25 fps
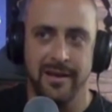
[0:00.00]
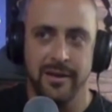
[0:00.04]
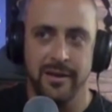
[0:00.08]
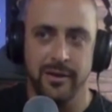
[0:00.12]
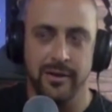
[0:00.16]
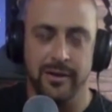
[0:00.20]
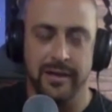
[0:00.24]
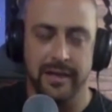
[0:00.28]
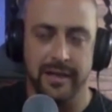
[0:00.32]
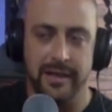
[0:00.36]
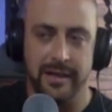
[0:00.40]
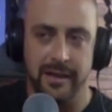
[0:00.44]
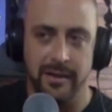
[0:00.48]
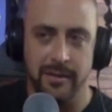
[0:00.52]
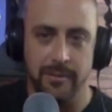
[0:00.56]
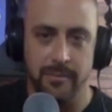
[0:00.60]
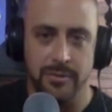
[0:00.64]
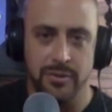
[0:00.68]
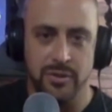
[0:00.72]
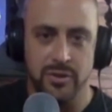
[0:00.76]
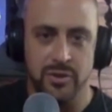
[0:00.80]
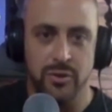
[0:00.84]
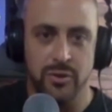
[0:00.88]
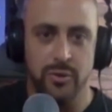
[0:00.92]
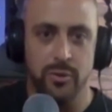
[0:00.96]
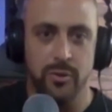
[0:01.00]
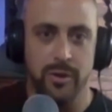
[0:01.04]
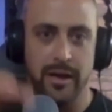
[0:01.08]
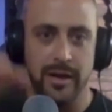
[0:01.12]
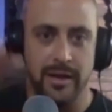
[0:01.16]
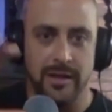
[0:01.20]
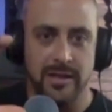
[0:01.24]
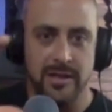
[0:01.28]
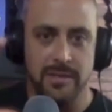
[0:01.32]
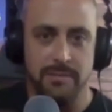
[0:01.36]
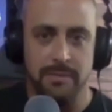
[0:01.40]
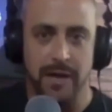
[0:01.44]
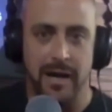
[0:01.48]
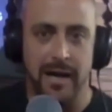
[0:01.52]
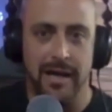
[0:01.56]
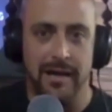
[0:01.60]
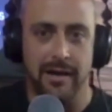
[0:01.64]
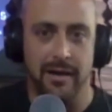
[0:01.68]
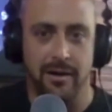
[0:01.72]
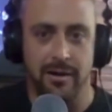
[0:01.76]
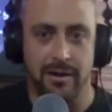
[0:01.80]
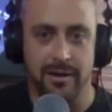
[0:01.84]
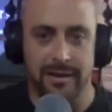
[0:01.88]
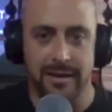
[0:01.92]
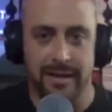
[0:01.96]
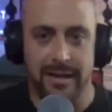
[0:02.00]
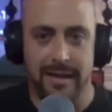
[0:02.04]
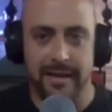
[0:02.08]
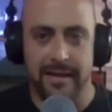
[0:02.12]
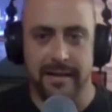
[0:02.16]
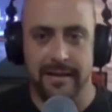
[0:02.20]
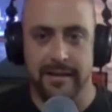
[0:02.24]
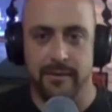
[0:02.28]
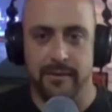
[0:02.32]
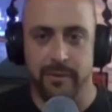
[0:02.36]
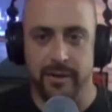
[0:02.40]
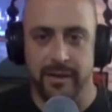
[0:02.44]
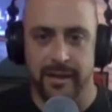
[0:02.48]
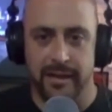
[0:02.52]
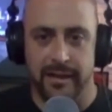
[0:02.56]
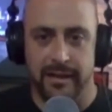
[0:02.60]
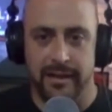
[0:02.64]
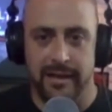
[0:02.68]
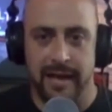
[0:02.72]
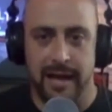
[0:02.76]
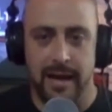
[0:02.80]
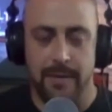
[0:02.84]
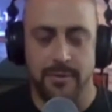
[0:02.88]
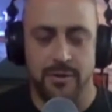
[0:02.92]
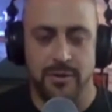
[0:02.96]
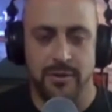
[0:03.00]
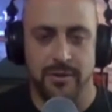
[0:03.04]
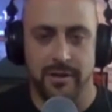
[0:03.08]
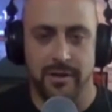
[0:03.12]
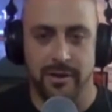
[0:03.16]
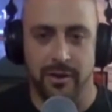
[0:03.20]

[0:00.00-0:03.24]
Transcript: you're getting them to a spot online that we can capture.